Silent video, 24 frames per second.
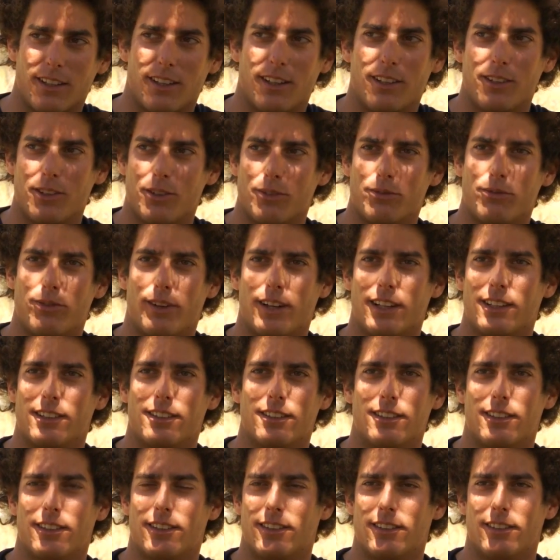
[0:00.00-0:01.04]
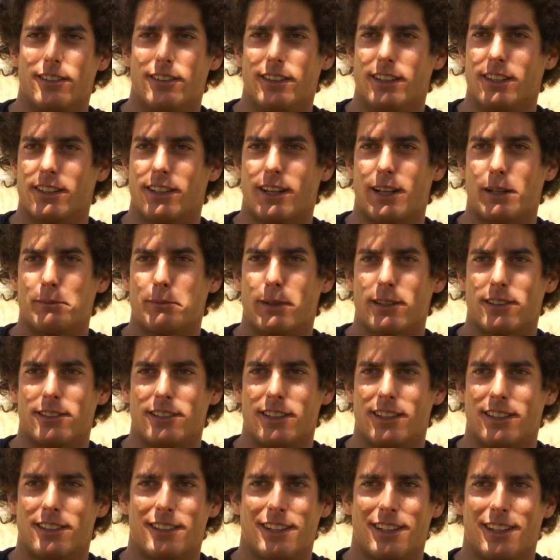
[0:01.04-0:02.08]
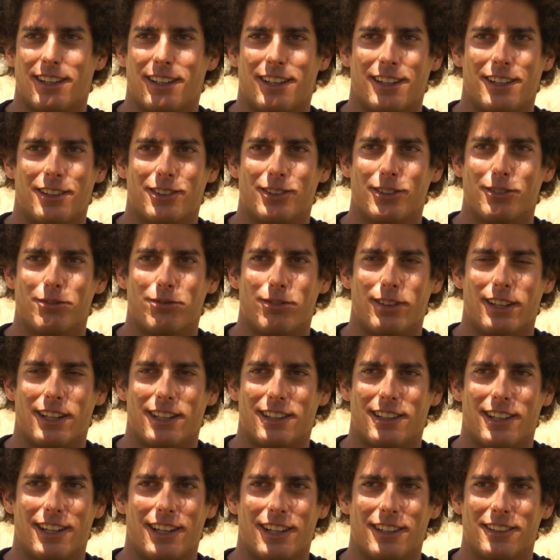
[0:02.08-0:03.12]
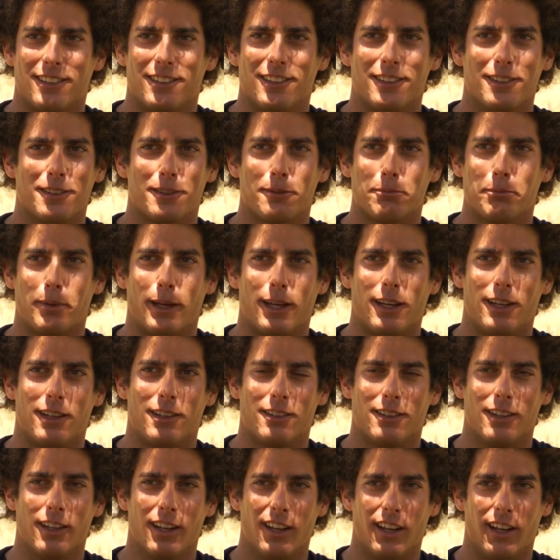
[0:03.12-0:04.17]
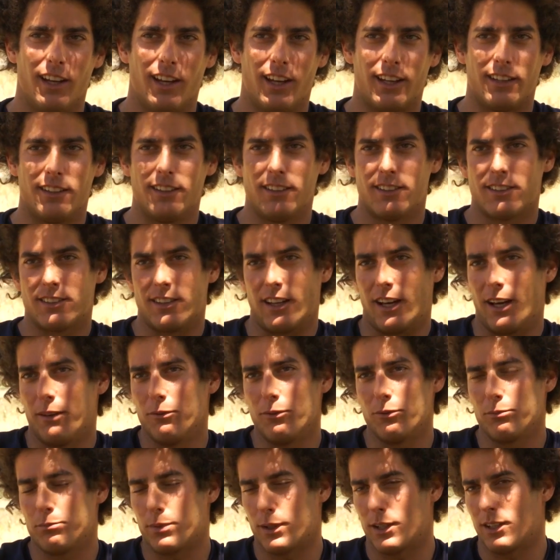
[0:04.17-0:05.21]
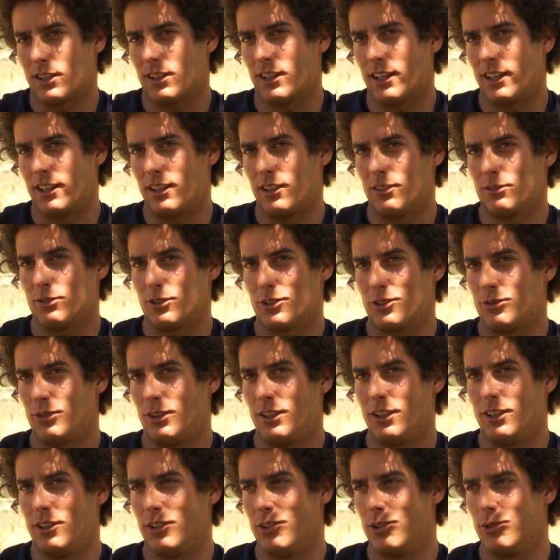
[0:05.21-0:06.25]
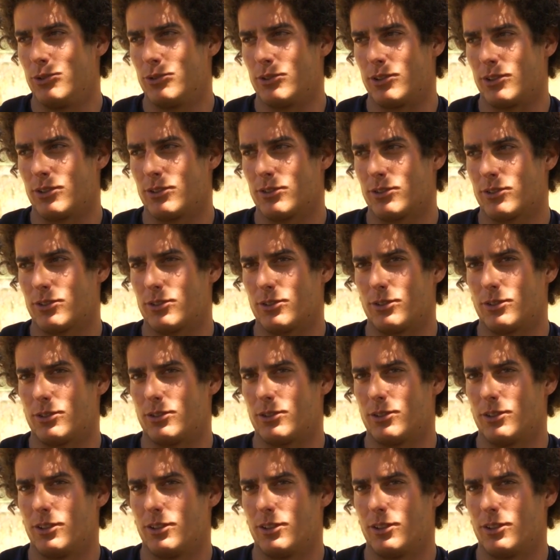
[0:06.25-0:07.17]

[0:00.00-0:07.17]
your father in Albacete on the flatlands in Spain at this time paragliding was really new, no? So